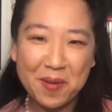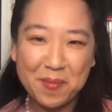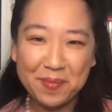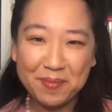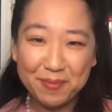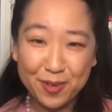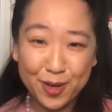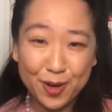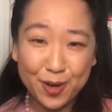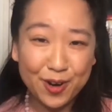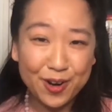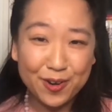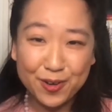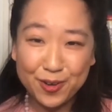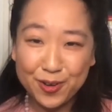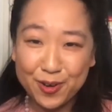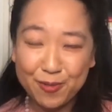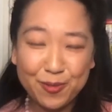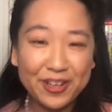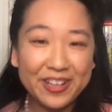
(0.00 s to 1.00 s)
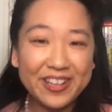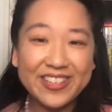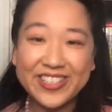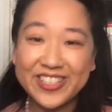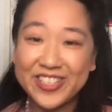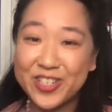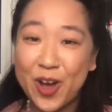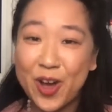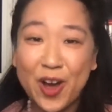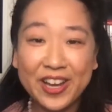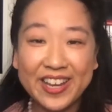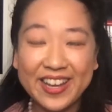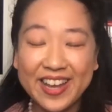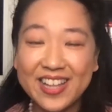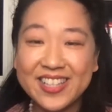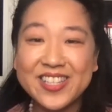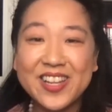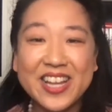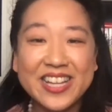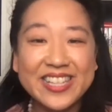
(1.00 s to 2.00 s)
You're really just talking.
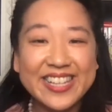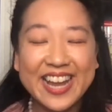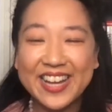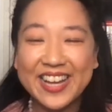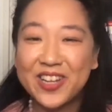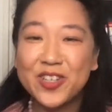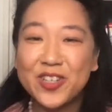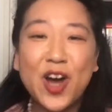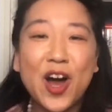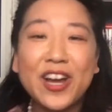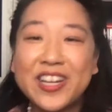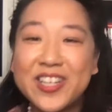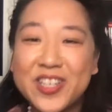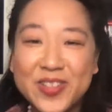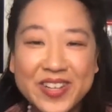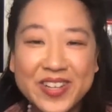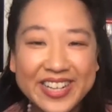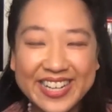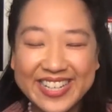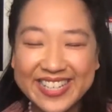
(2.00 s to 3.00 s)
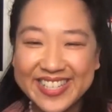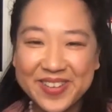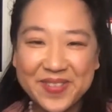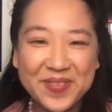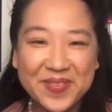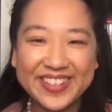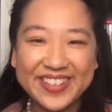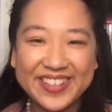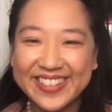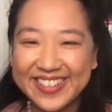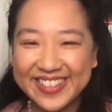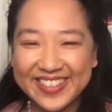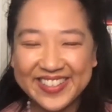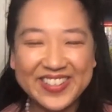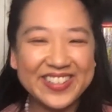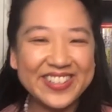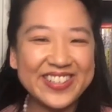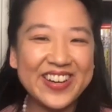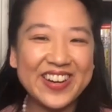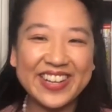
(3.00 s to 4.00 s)
It's like you're talking to a customer.
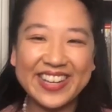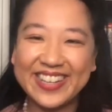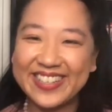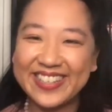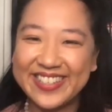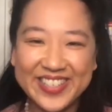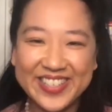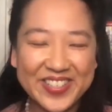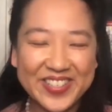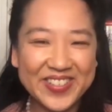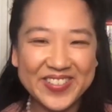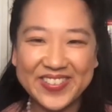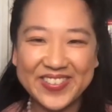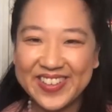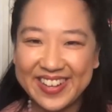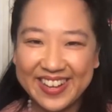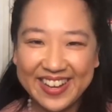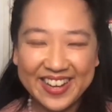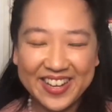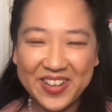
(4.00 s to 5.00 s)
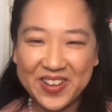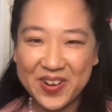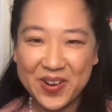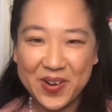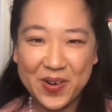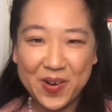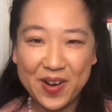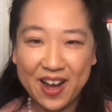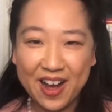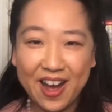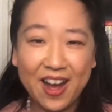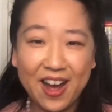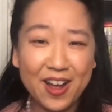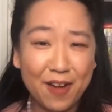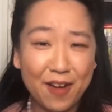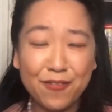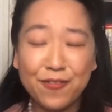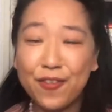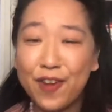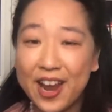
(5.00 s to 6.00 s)
You're talking to, a
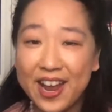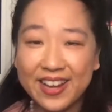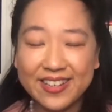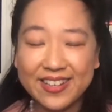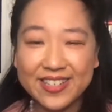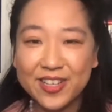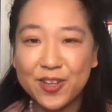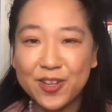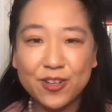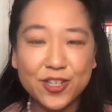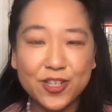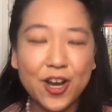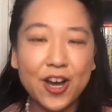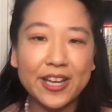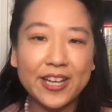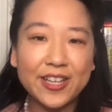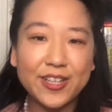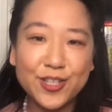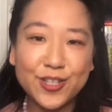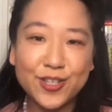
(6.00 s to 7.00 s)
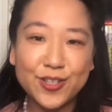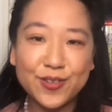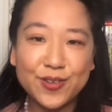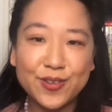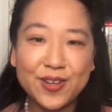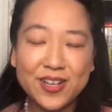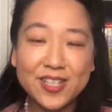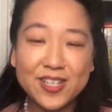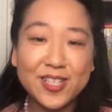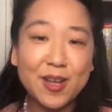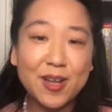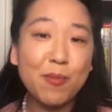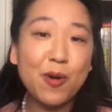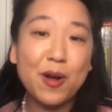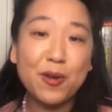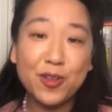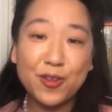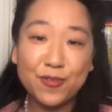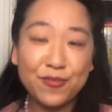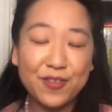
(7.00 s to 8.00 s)
friend. You're talking to
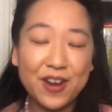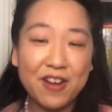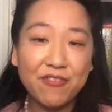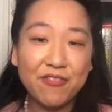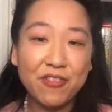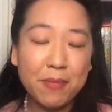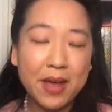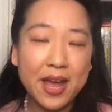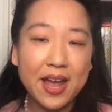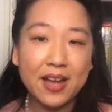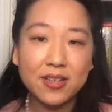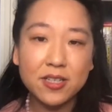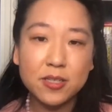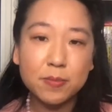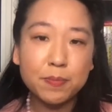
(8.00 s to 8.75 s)
someone you've never met.